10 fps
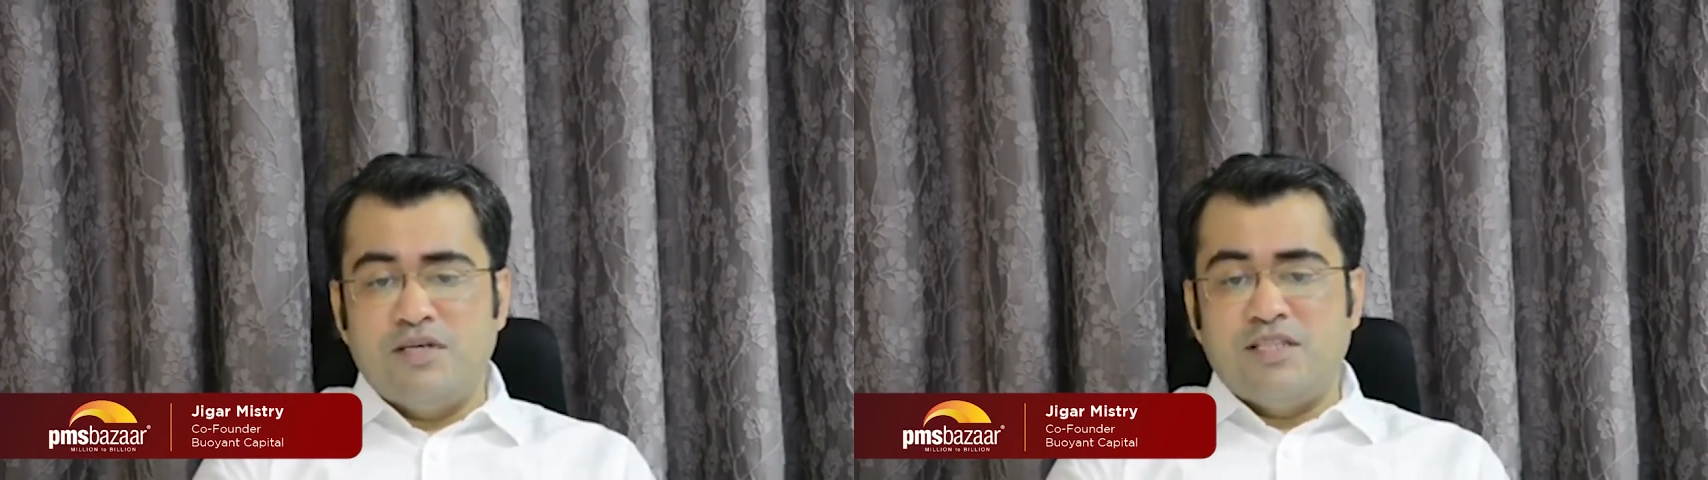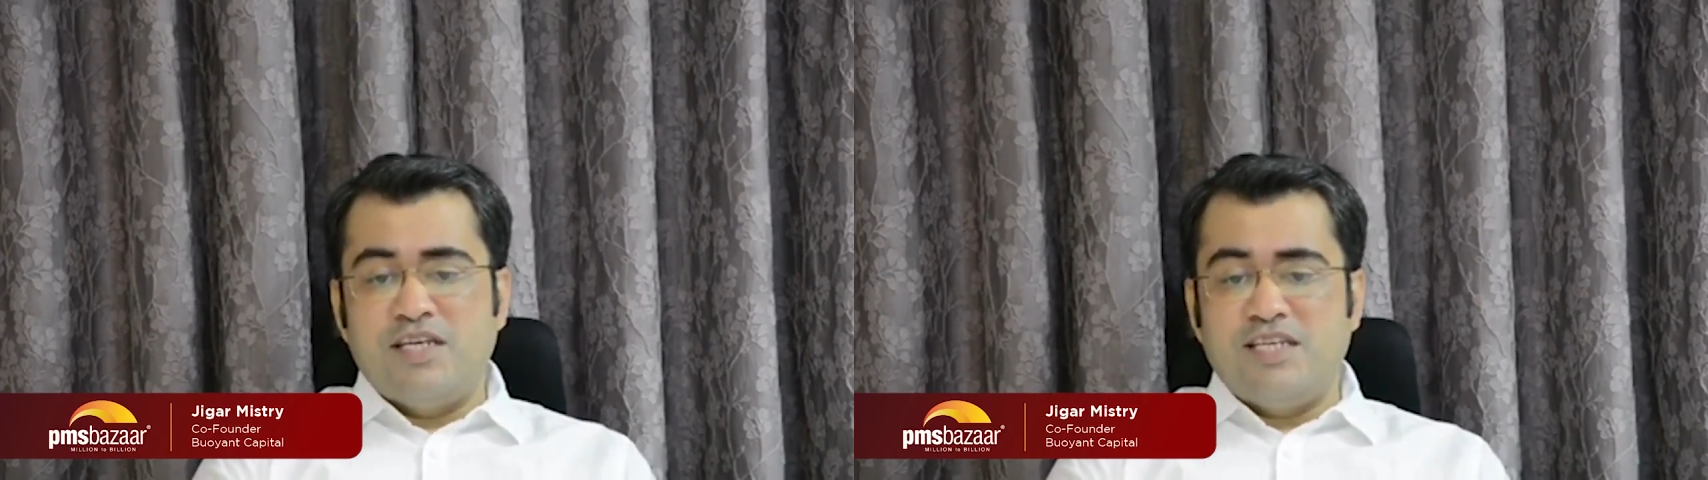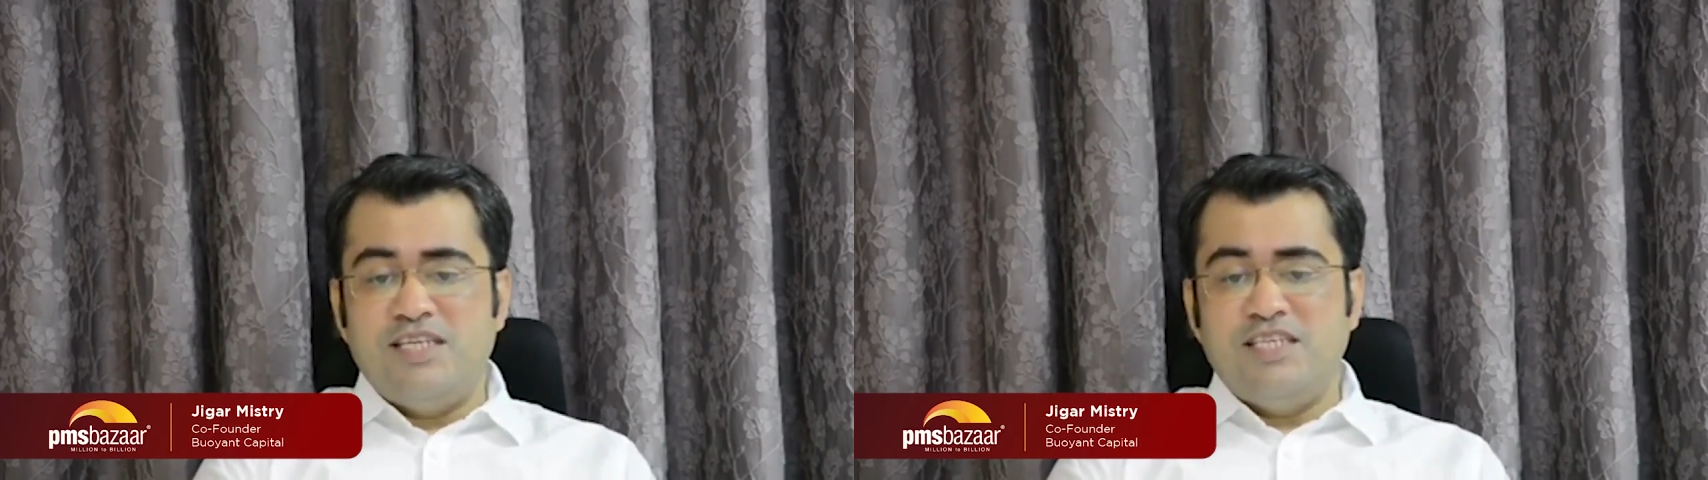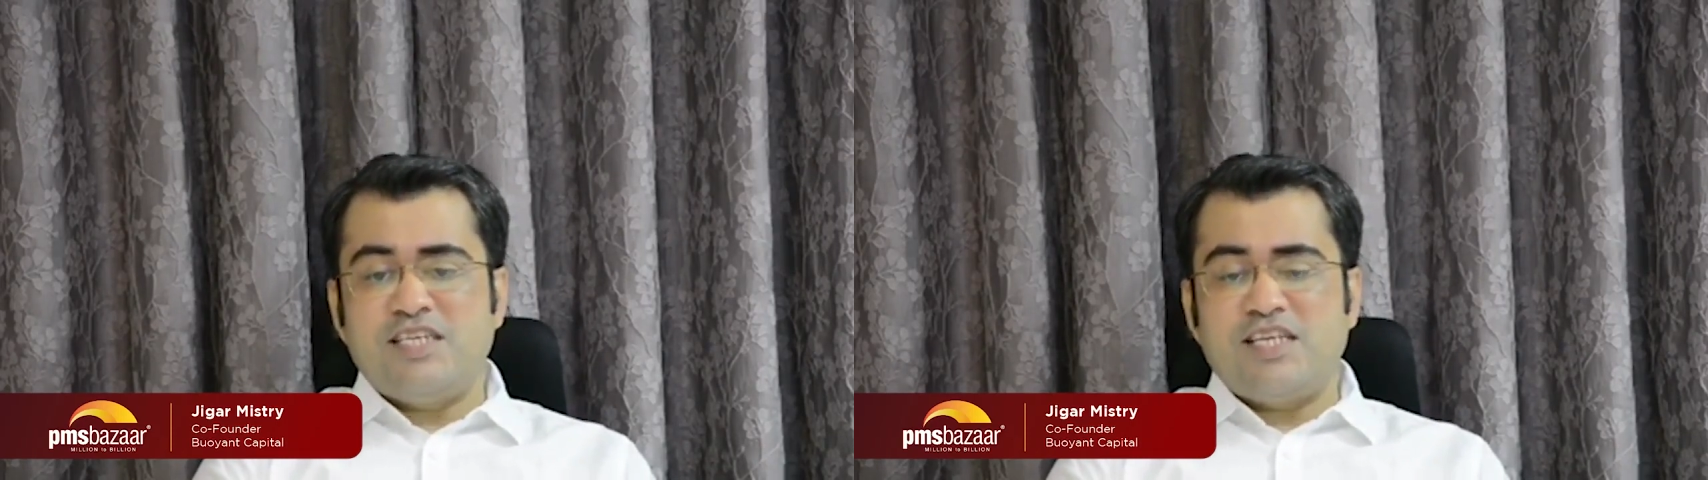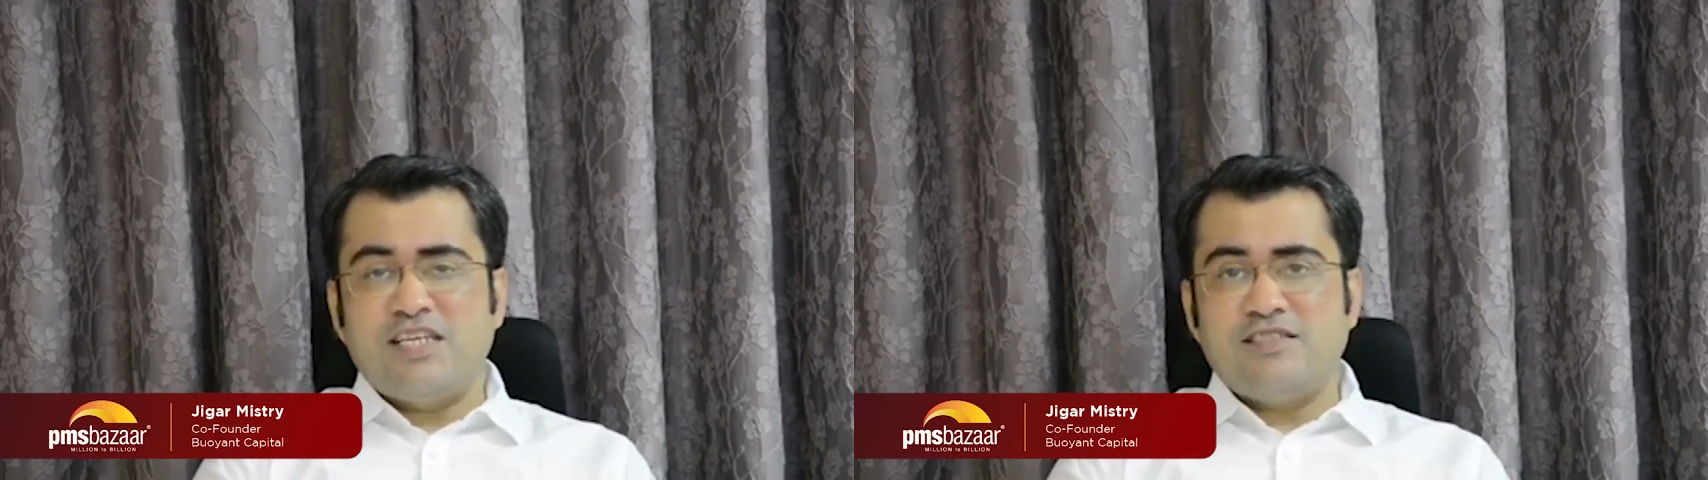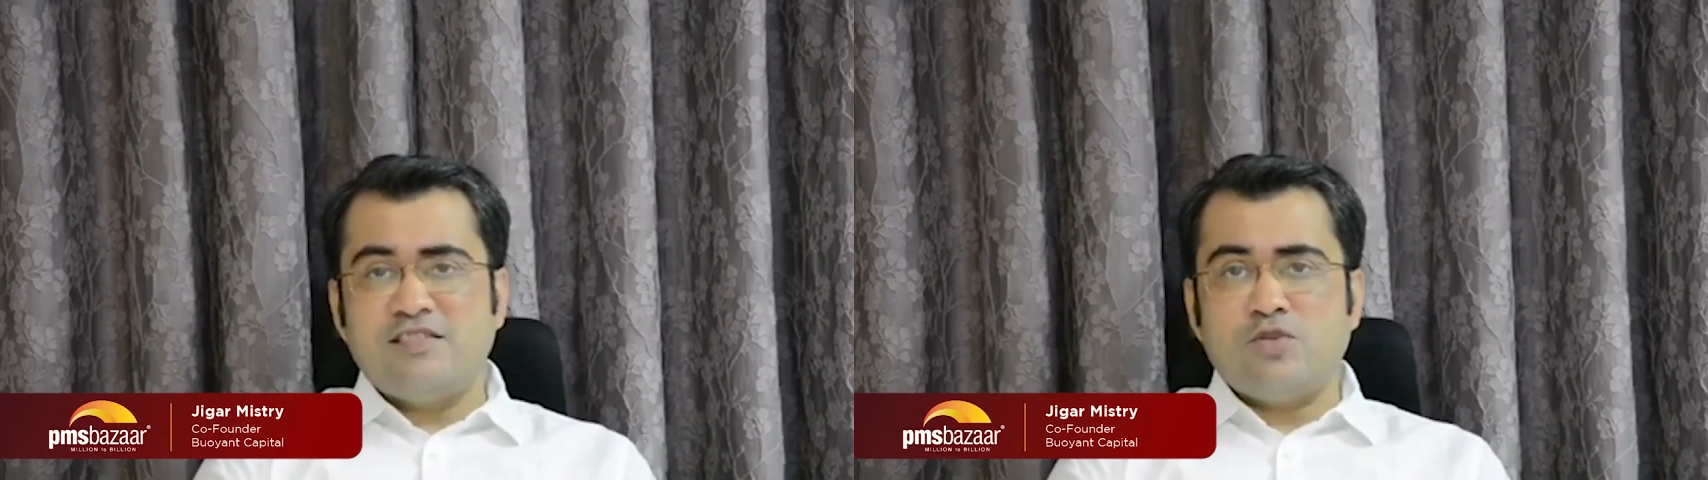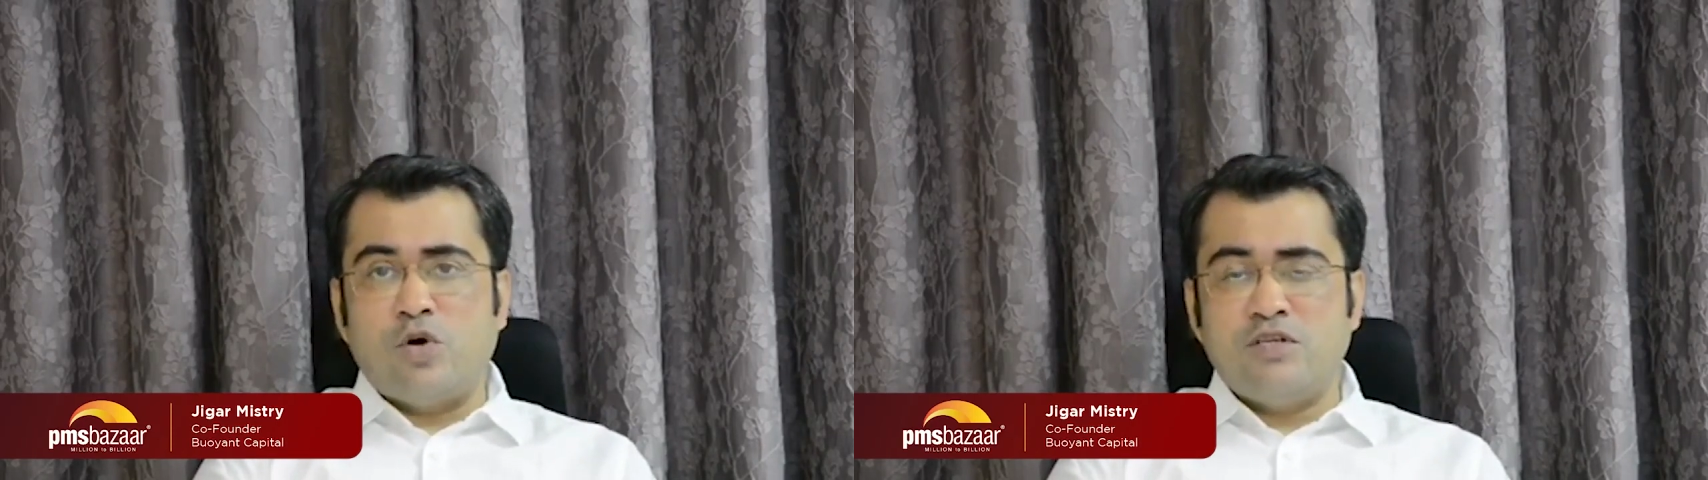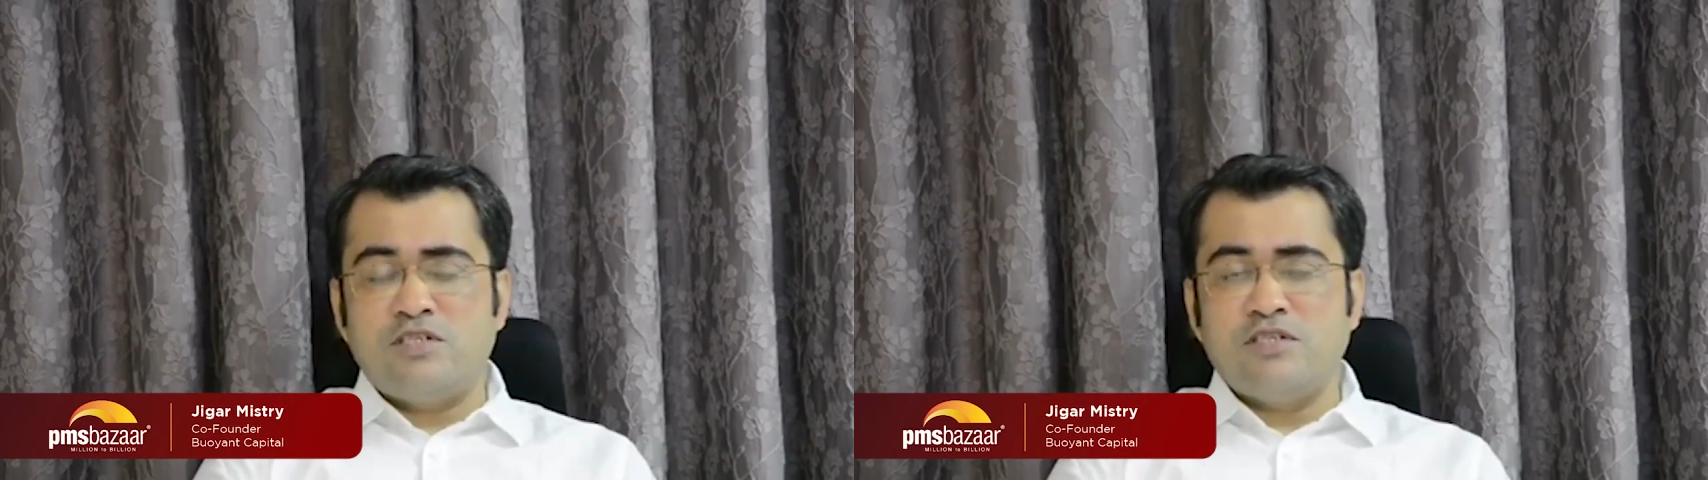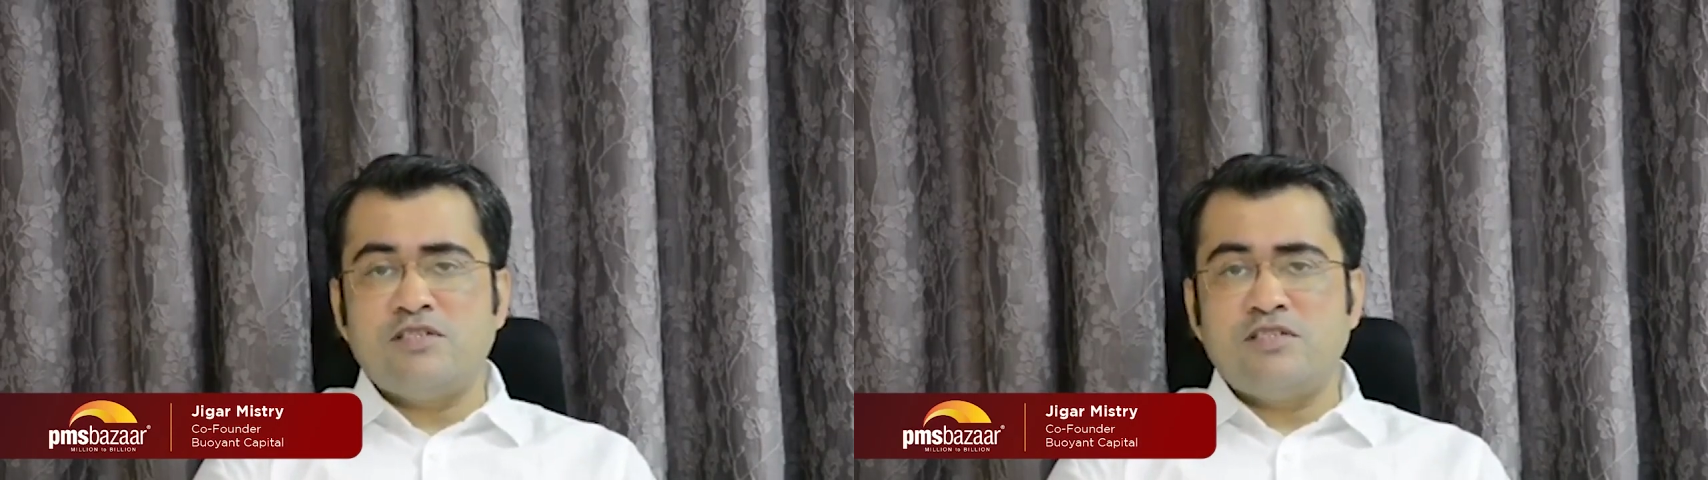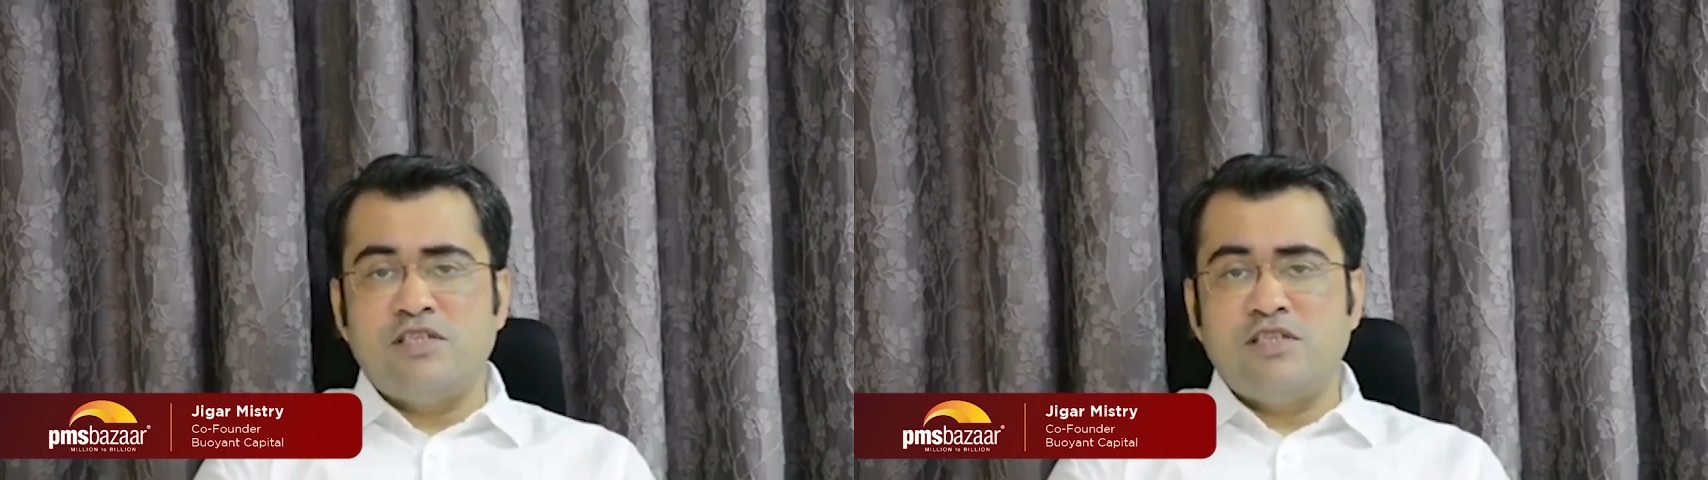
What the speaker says: that each crisis alters